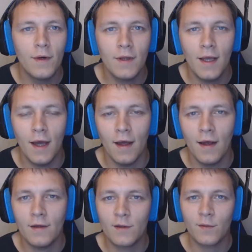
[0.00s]
But yeah,
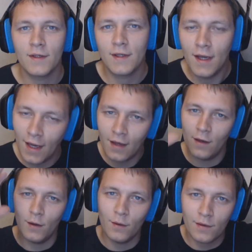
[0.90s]
I just want to say
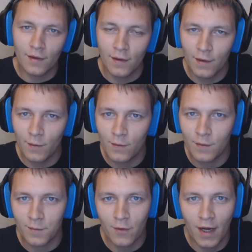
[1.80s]
hello to the new
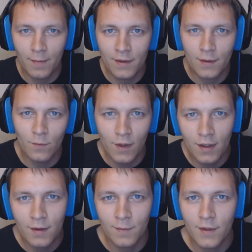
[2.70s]
subscribers and
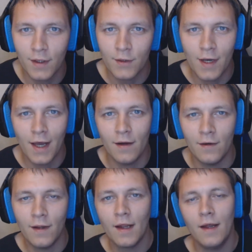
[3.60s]
welcome to the
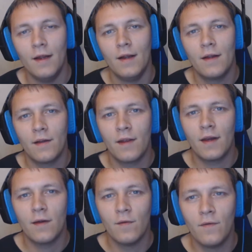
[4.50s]
channel. And
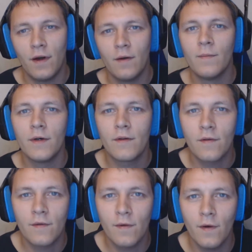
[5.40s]
thank you very
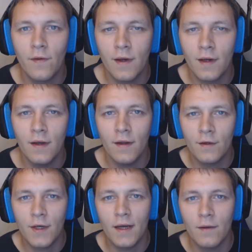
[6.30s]
much for thinking that the
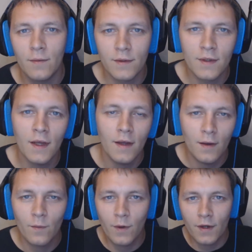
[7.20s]
channel was
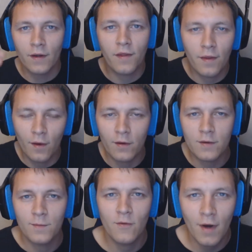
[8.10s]
worth your
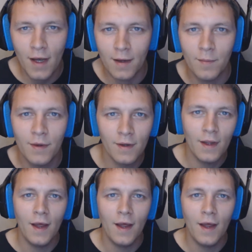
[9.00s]
subscribe.